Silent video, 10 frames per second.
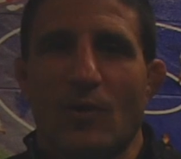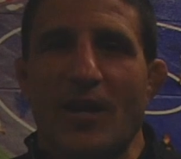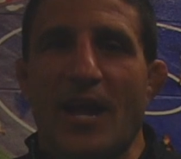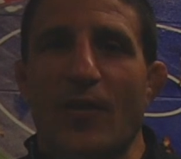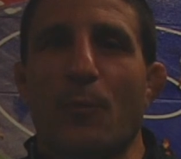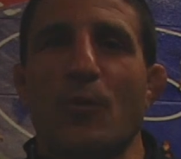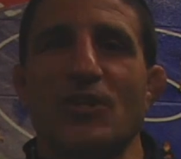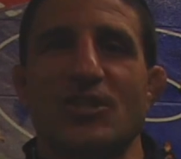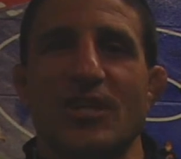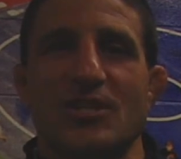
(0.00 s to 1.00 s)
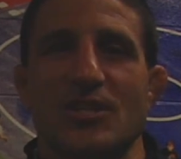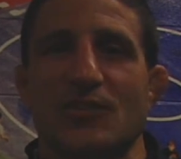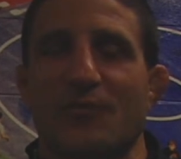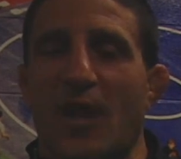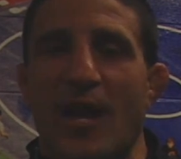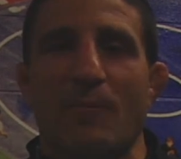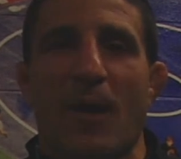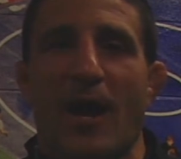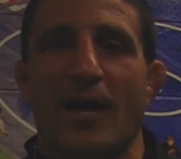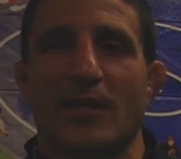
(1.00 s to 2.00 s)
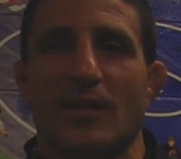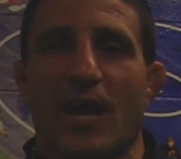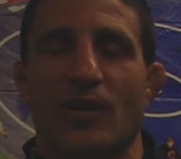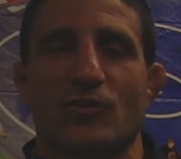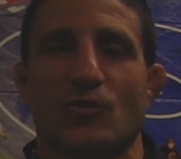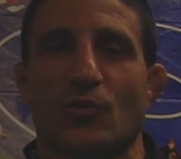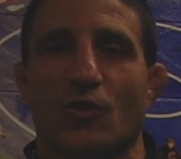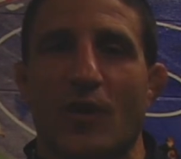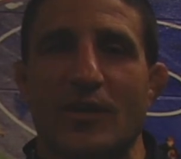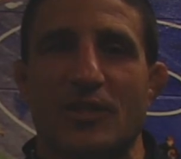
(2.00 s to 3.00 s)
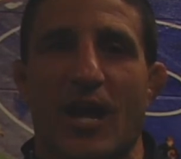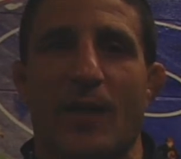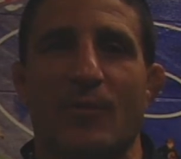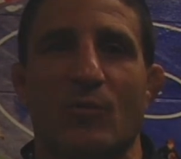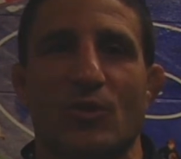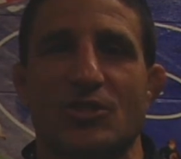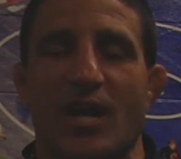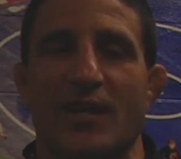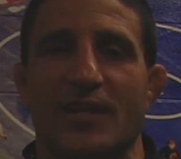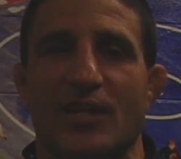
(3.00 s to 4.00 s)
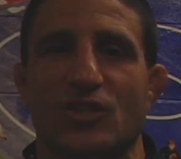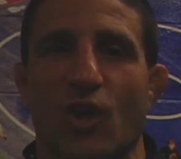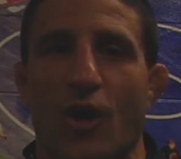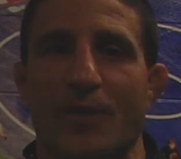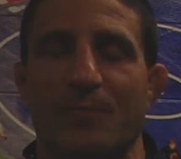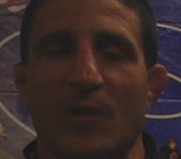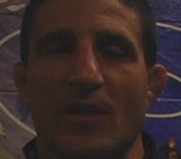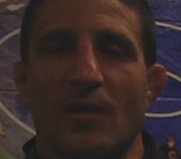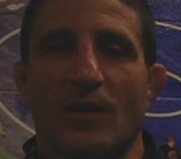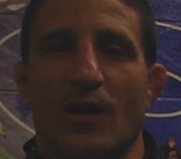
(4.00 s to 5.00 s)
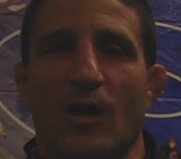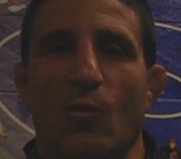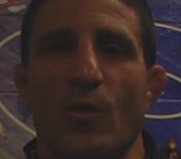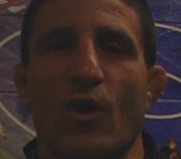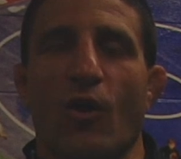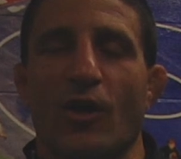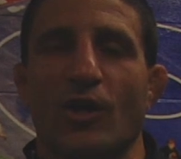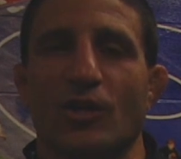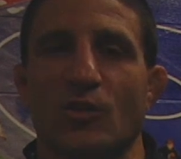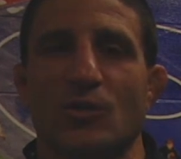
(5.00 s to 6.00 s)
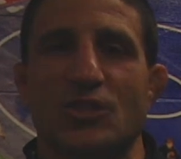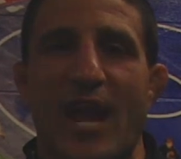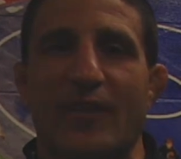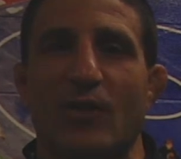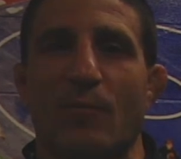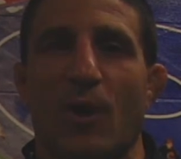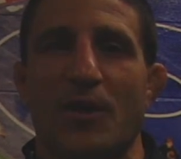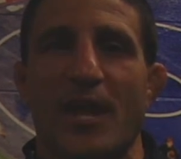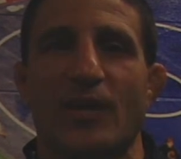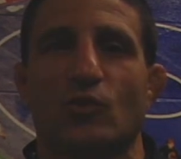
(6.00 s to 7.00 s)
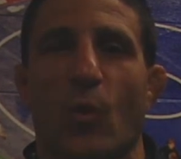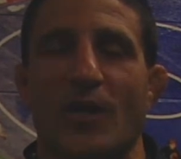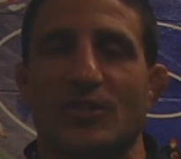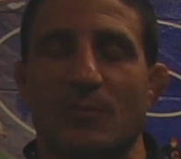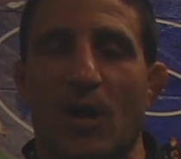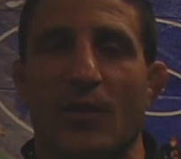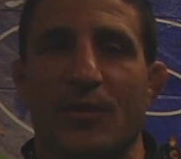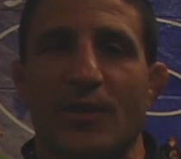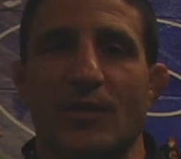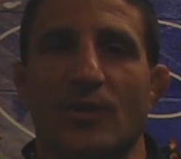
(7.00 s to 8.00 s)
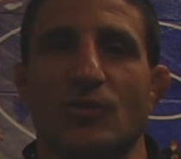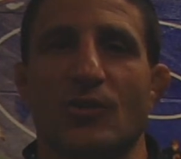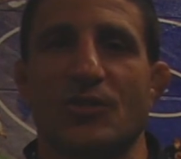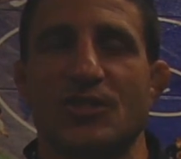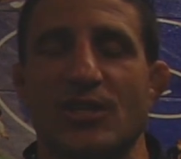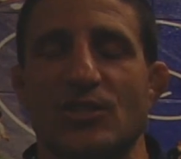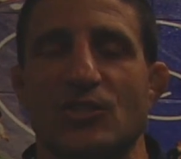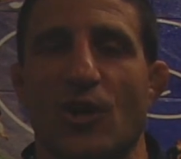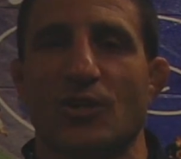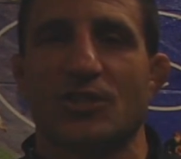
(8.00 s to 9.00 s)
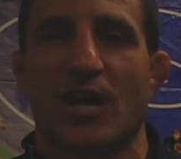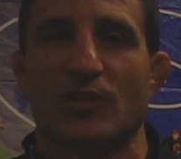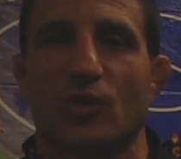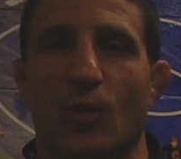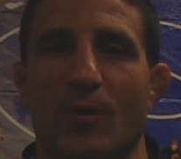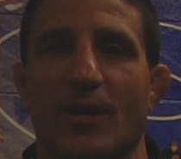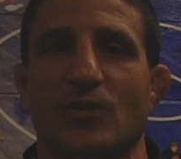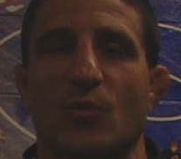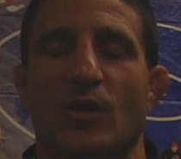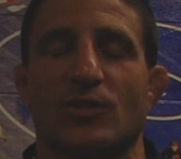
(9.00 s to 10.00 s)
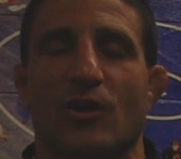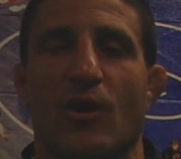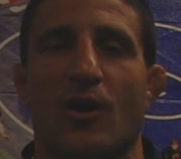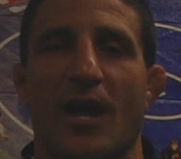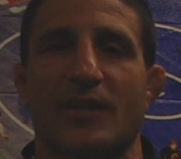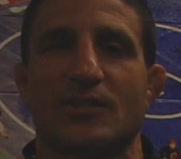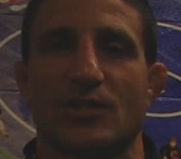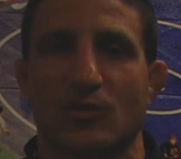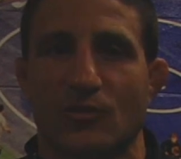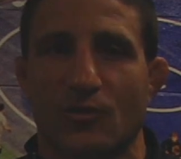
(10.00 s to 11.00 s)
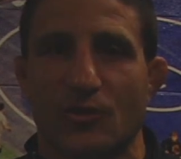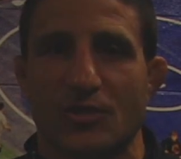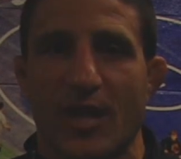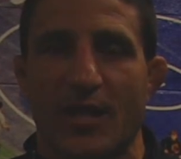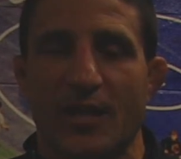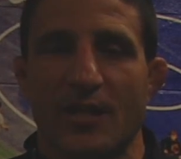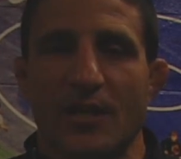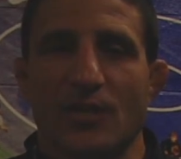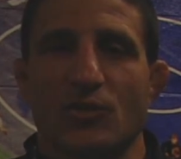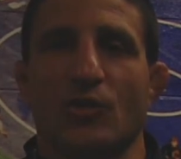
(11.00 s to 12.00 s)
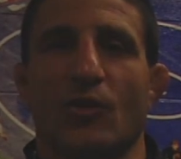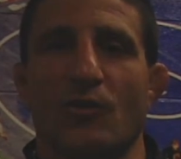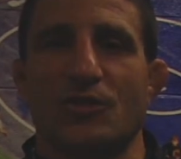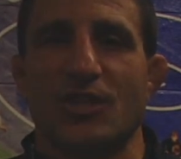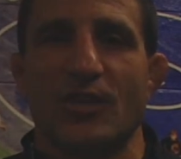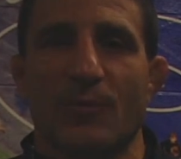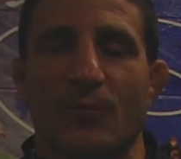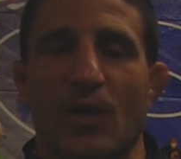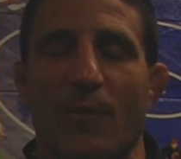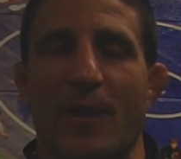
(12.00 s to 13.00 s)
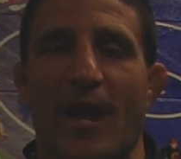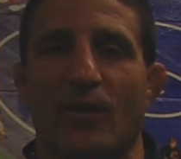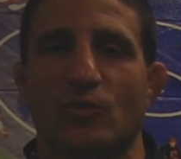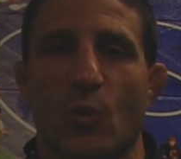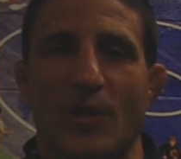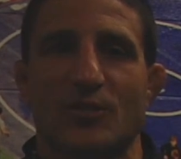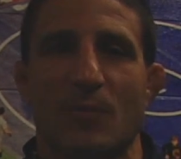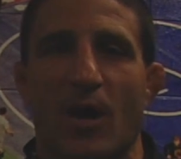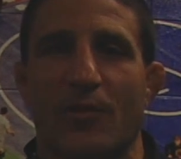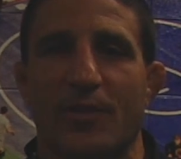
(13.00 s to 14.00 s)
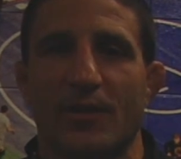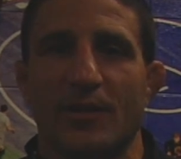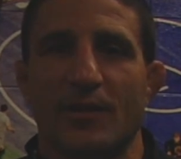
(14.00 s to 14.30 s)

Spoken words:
Right now, the preseason is flying by. Guys are doing a great job, and we're excited to get started. We are only going to do a Jacked Up Monday twice a month until the season starts in October, as well as our All Access on Thursday. So you'll only see them coming out twice a month.